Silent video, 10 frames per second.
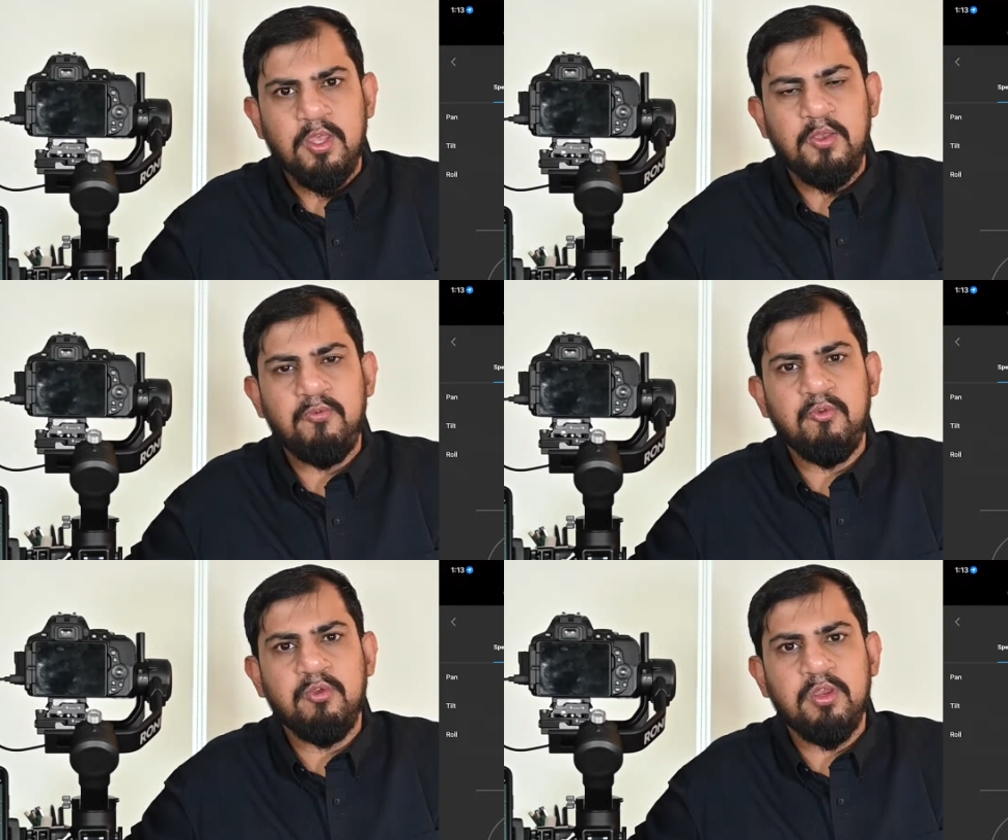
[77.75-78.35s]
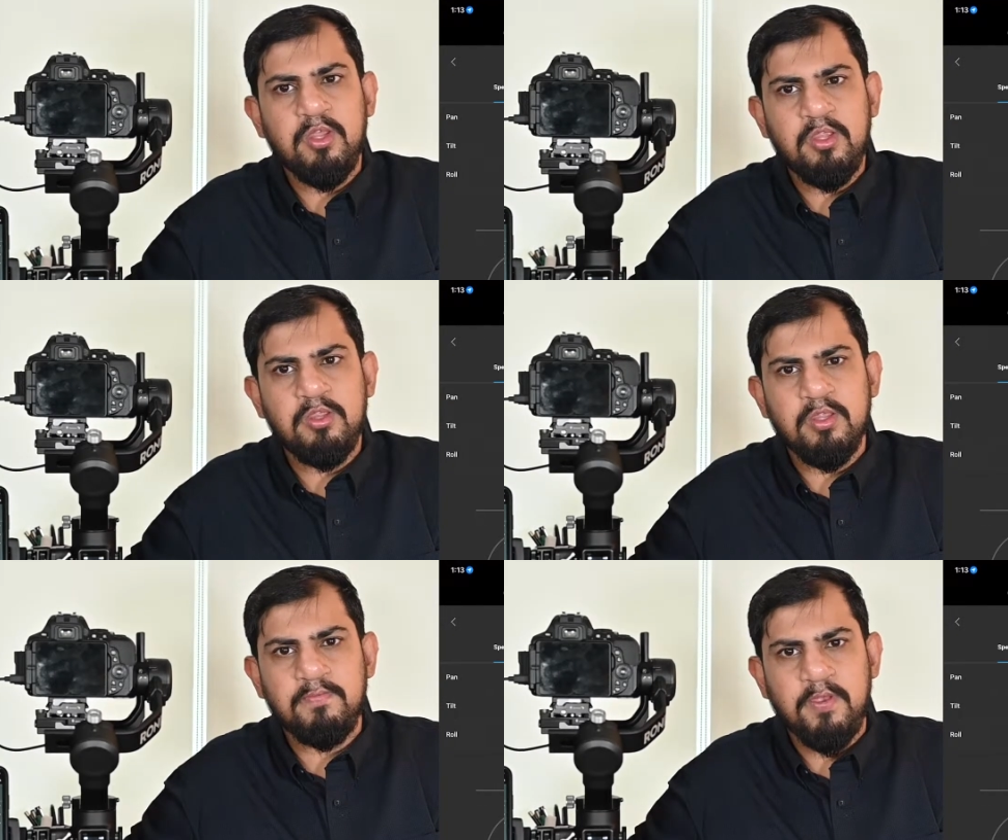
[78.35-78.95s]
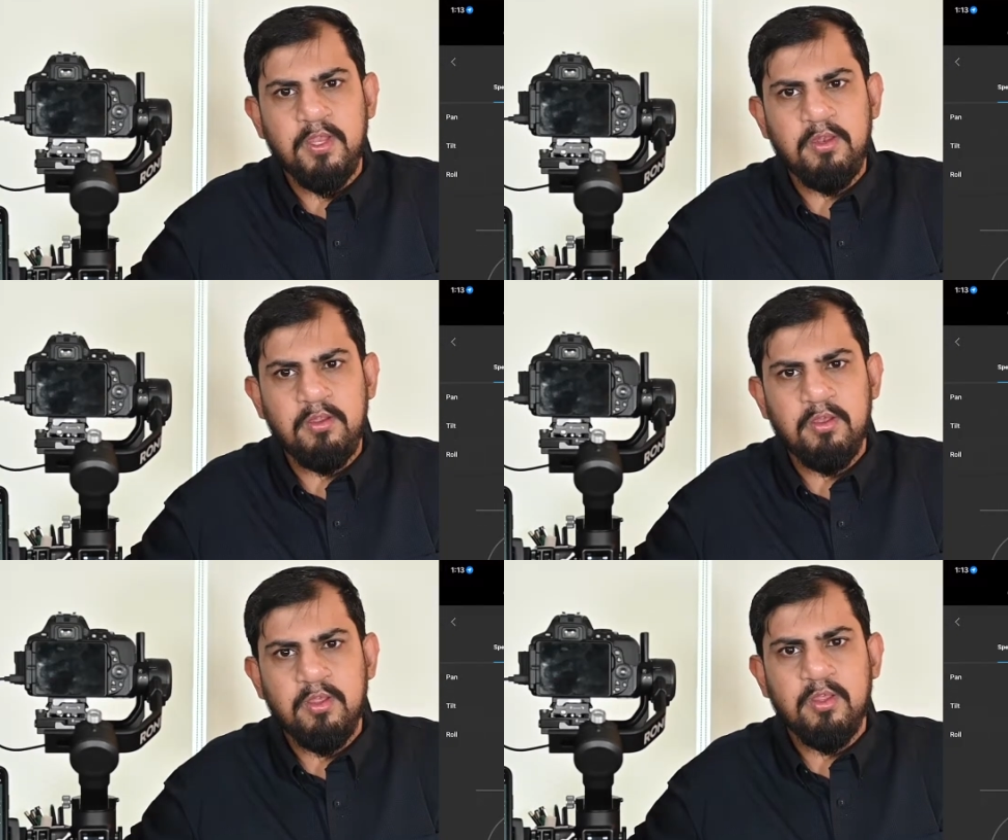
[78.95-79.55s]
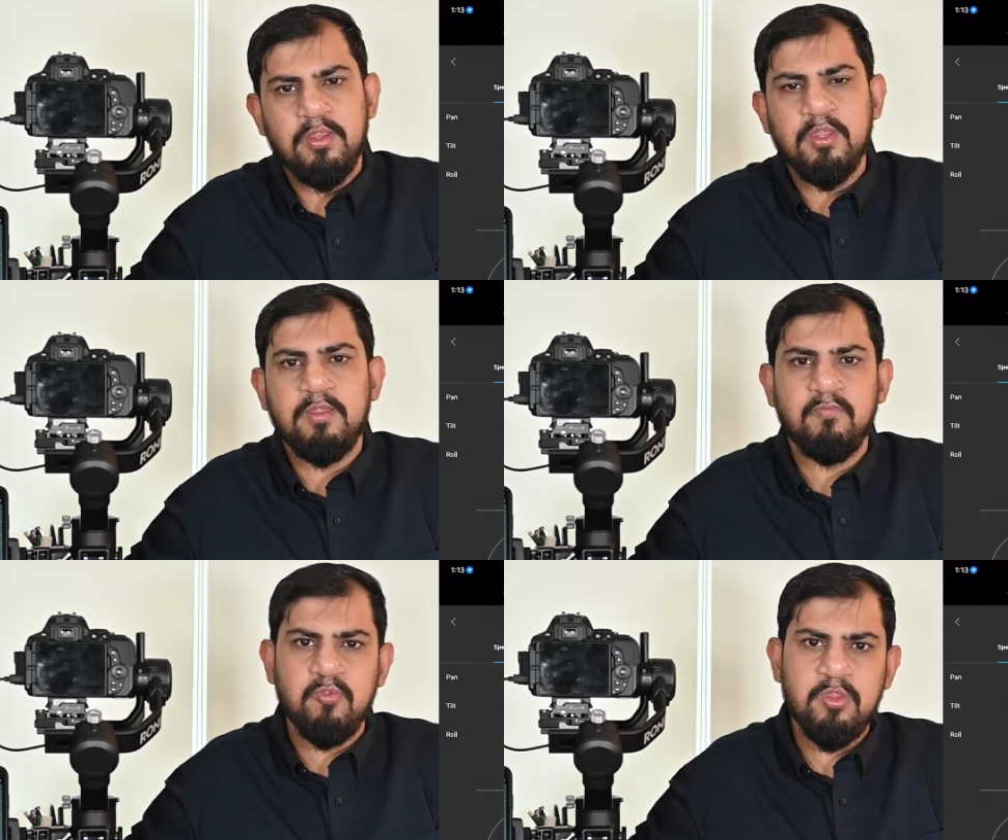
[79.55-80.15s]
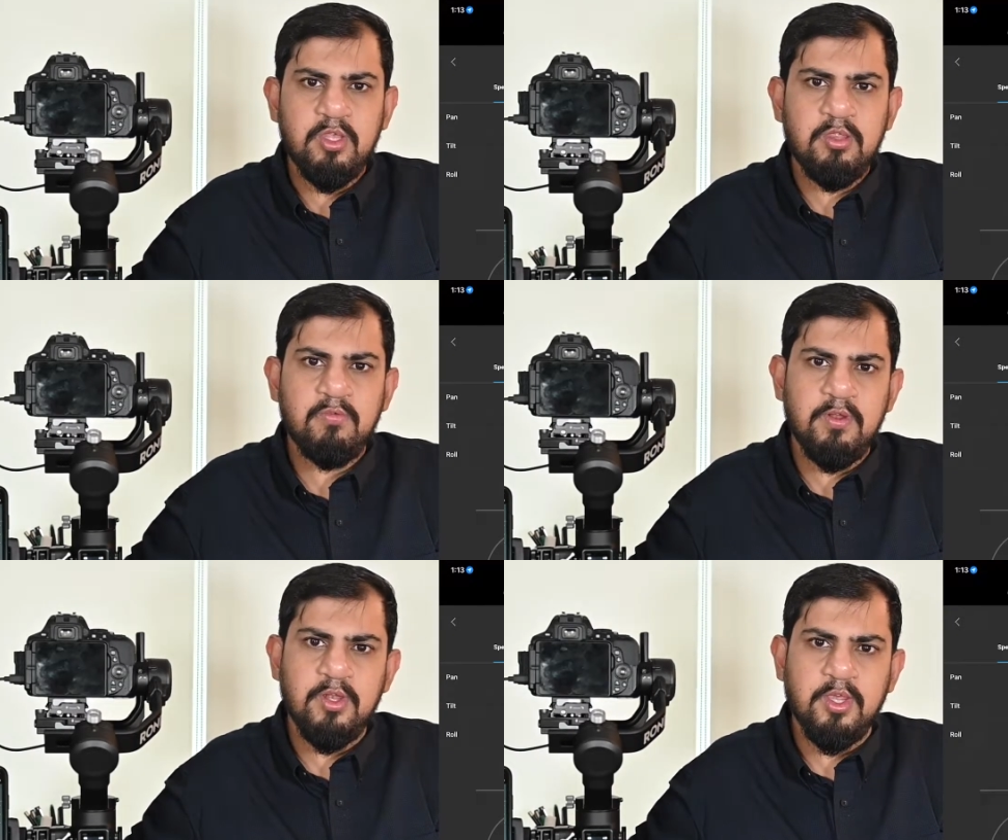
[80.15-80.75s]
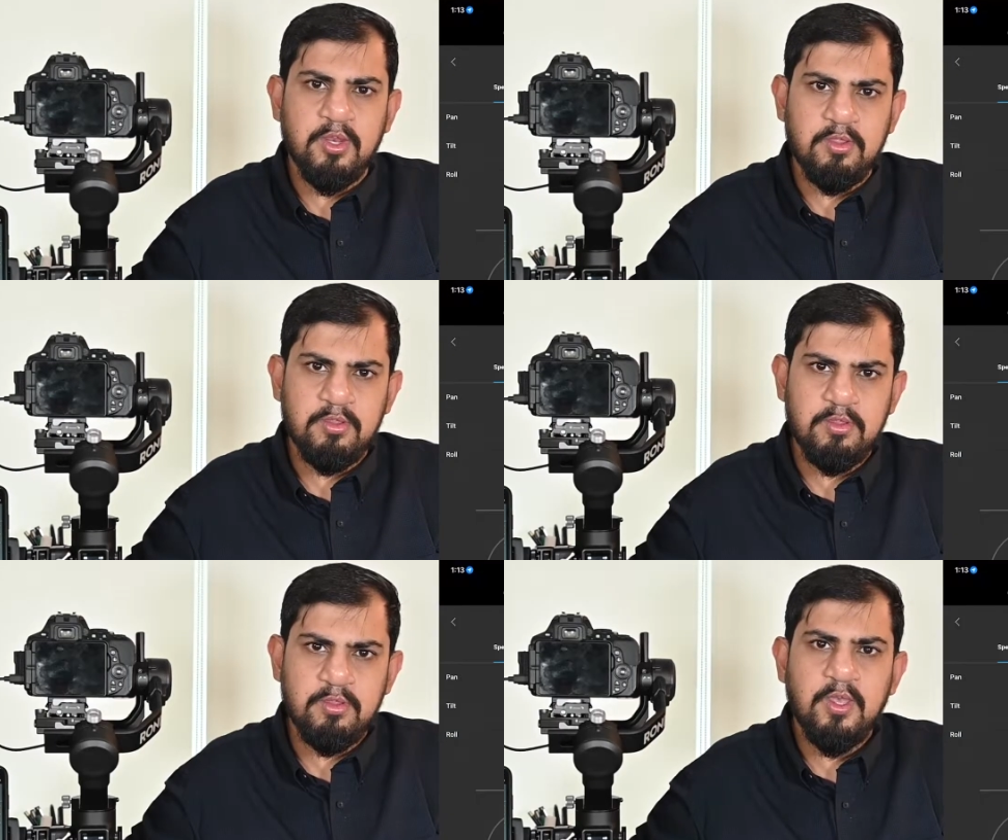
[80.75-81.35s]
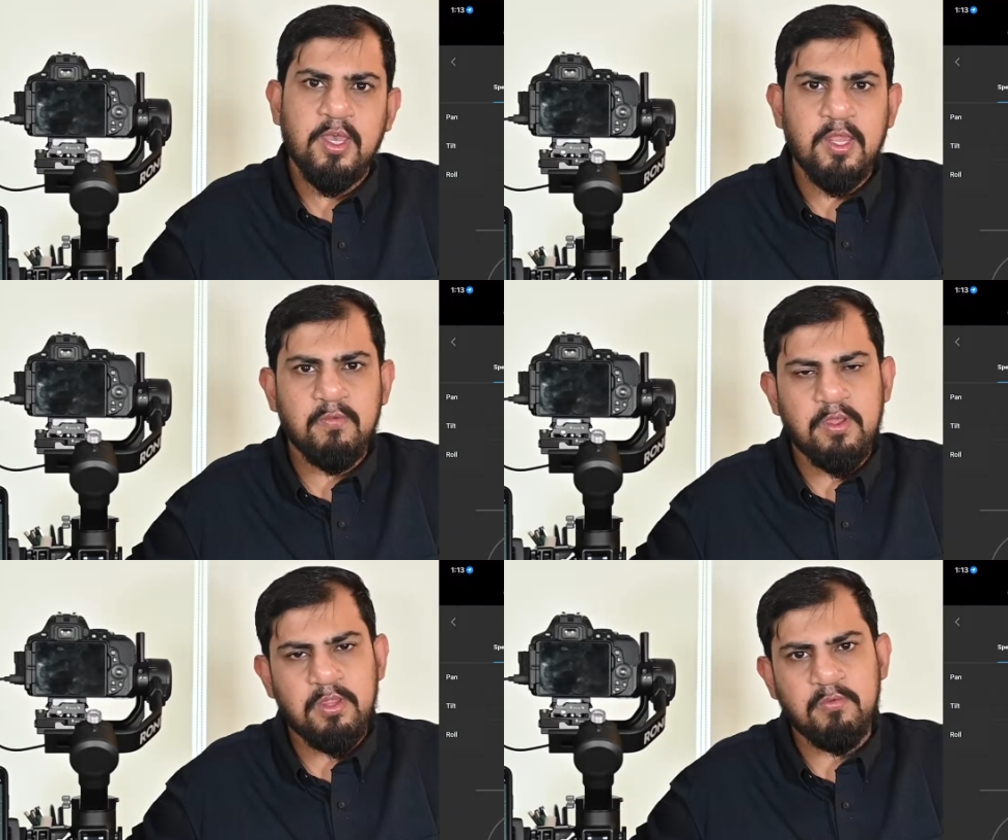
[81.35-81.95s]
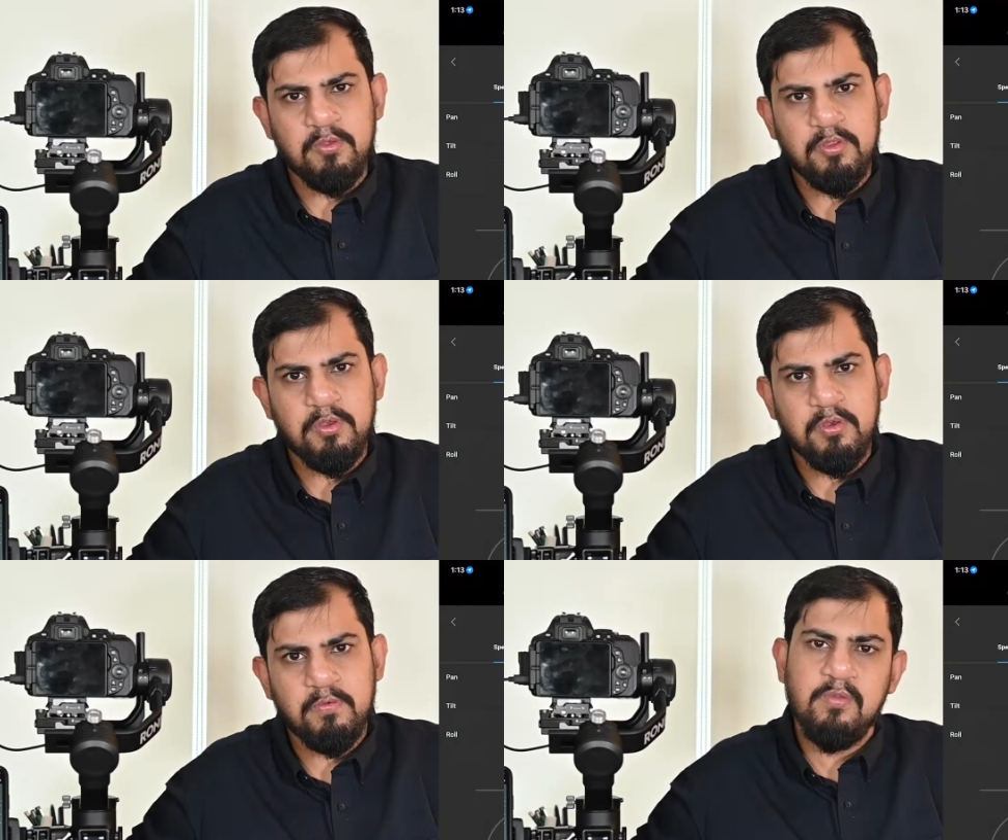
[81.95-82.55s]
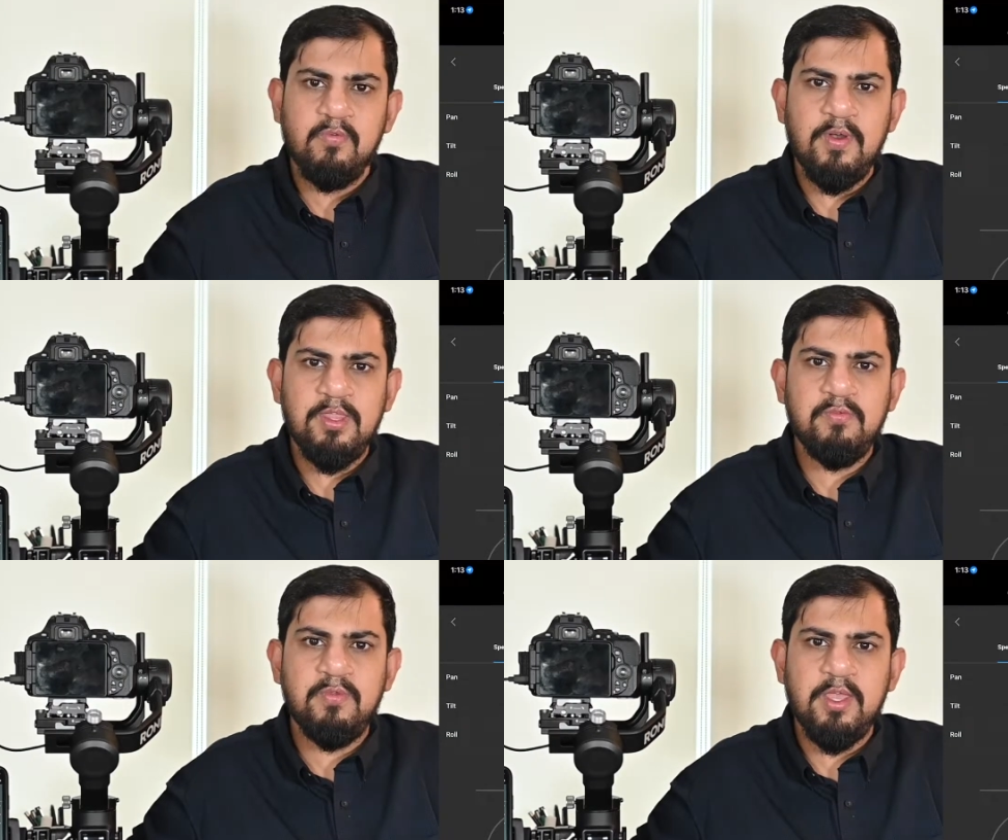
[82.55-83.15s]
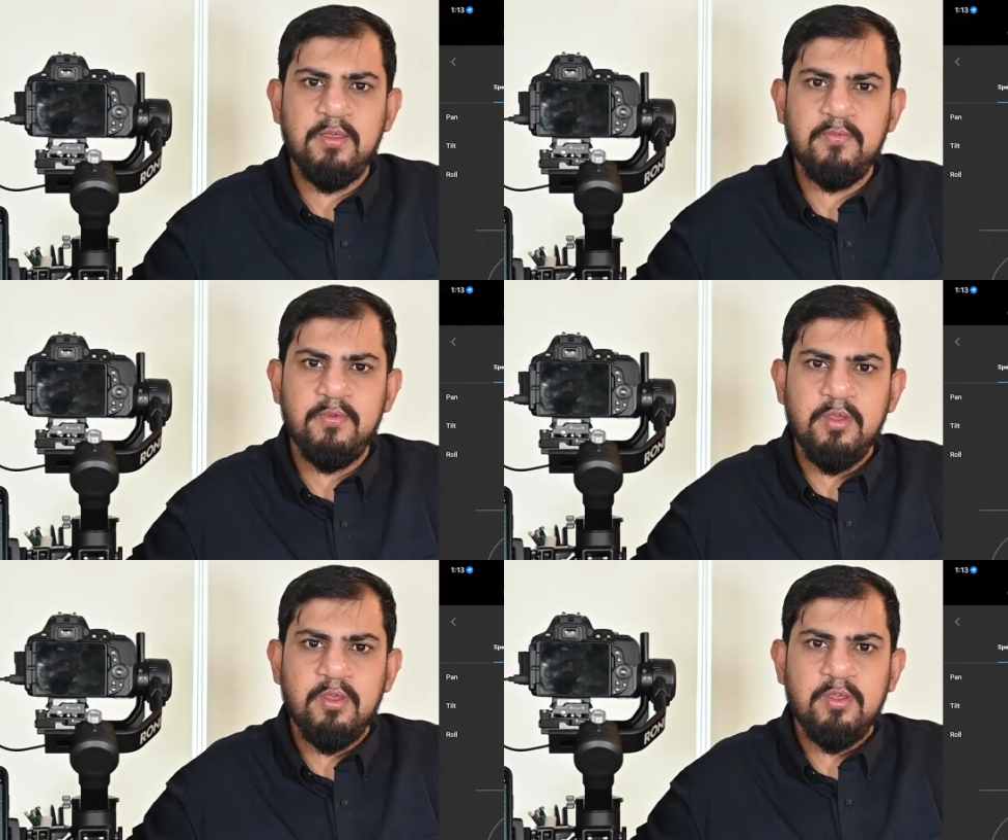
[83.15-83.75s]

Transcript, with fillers: If you increase the speed, the smoothness will decrease and vice versa. Once we have